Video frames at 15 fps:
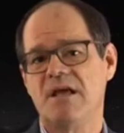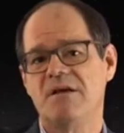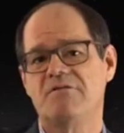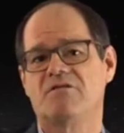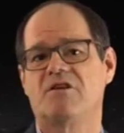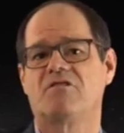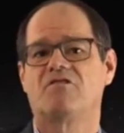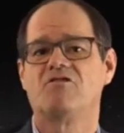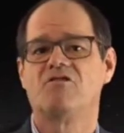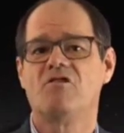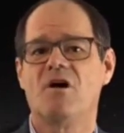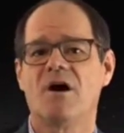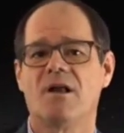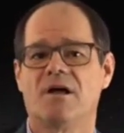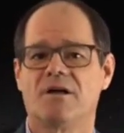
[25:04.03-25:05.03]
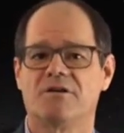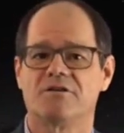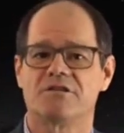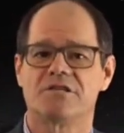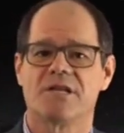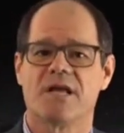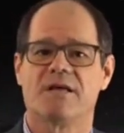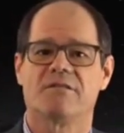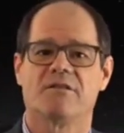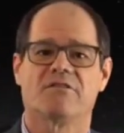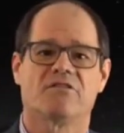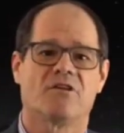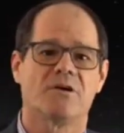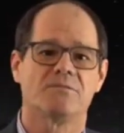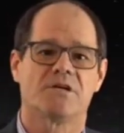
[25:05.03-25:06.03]
Dave does not understand the
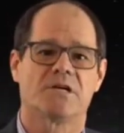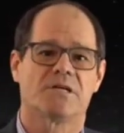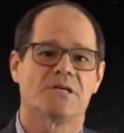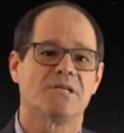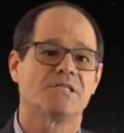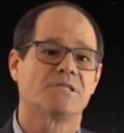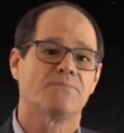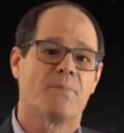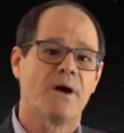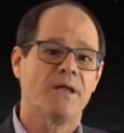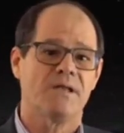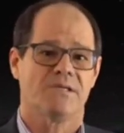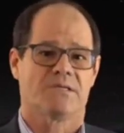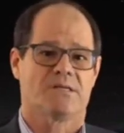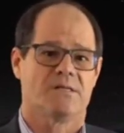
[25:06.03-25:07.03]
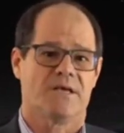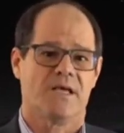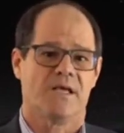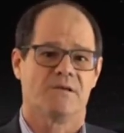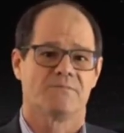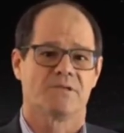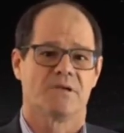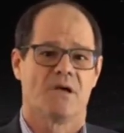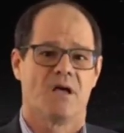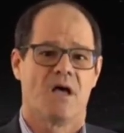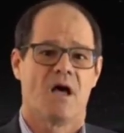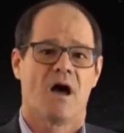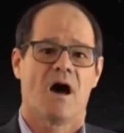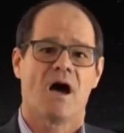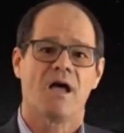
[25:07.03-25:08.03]
subject despite his claims.
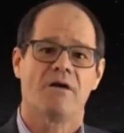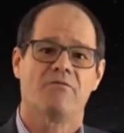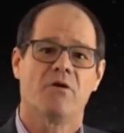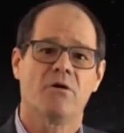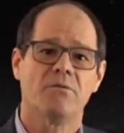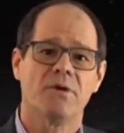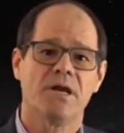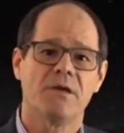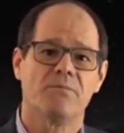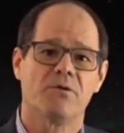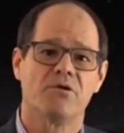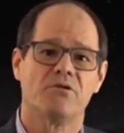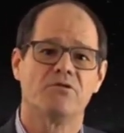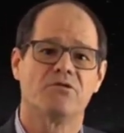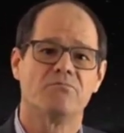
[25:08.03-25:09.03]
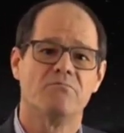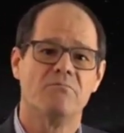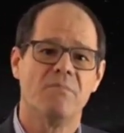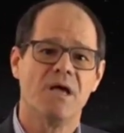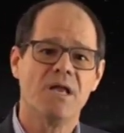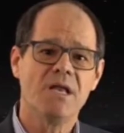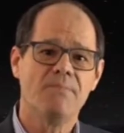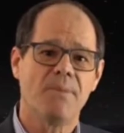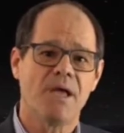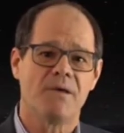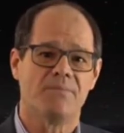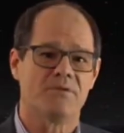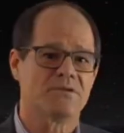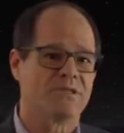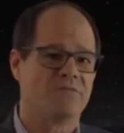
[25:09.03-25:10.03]
I have already produced many
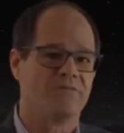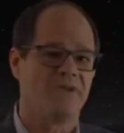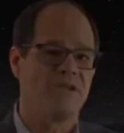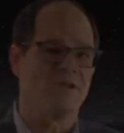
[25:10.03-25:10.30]
papers and